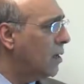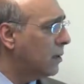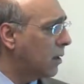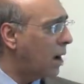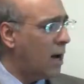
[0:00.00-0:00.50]

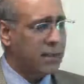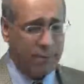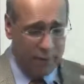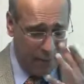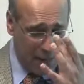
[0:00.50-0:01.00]
So the cost
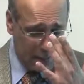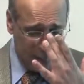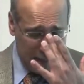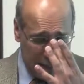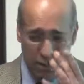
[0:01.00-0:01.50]
of
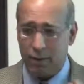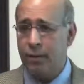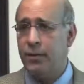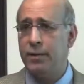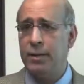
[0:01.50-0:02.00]
Avastin is anywhere
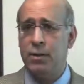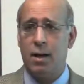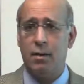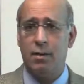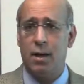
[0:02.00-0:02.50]
from $50 to
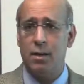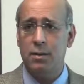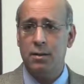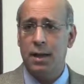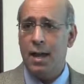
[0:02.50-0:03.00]

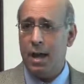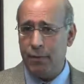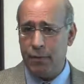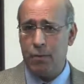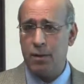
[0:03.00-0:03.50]
$100
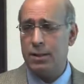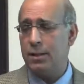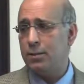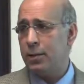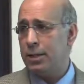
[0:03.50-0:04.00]
every four to
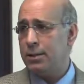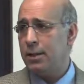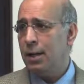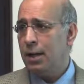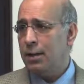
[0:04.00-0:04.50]
six
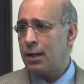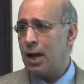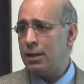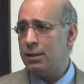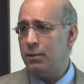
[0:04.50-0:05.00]
weeks. The
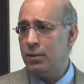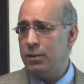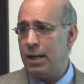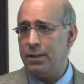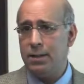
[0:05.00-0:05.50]
cost of
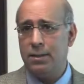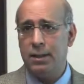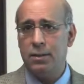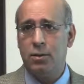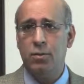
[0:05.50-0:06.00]
Lucentis
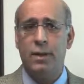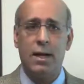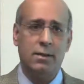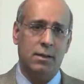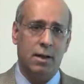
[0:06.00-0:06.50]
is
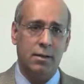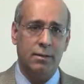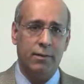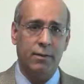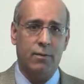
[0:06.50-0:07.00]

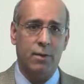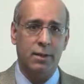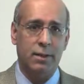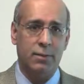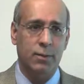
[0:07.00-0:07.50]
$2,000 every four to
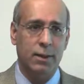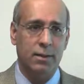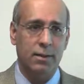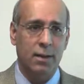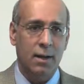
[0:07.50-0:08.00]
six
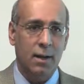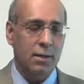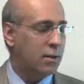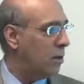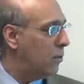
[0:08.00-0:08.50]
weeks.
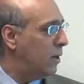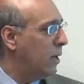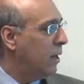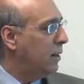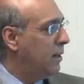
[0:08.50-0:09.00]
So
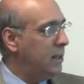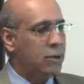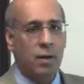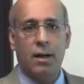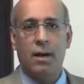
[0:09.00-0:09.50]
these
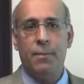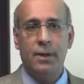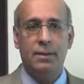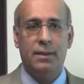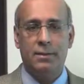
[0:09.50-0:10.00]
drug
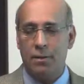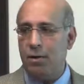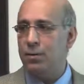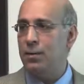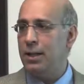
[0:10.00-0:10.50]
companies, it's
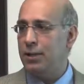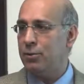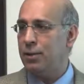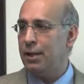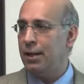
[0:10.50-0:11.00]
also really
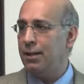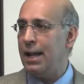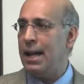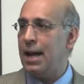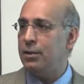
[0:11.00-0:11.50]
interesting.
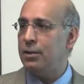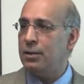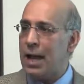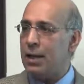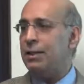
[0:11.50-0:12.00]
They act,
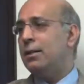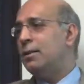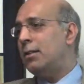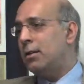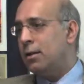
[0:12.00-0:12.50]
there's actually
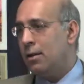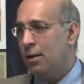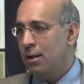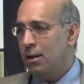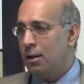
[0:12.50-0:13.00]
another
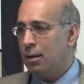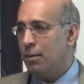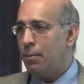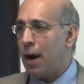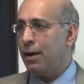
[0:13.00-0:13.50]

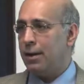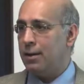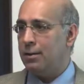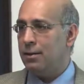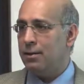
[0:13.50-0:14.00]
market.